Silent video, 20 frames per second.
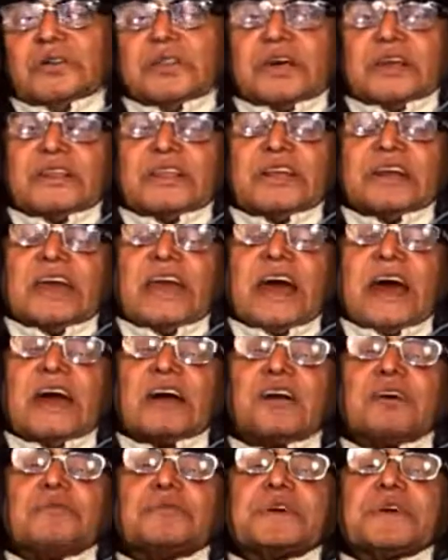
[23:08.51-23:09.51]
that the
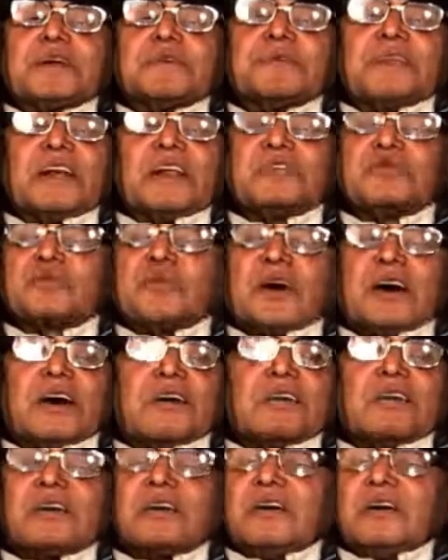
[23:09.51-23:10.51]
gang of criminals
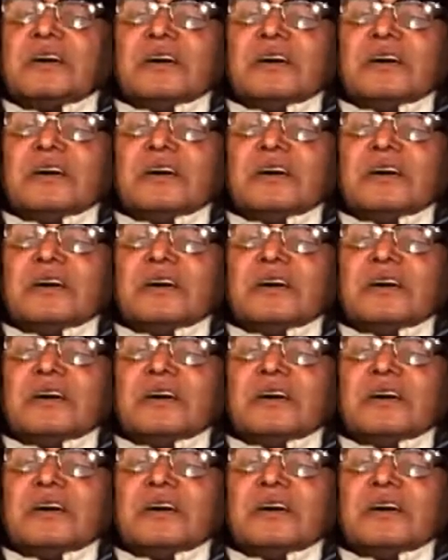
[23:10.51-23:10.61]
were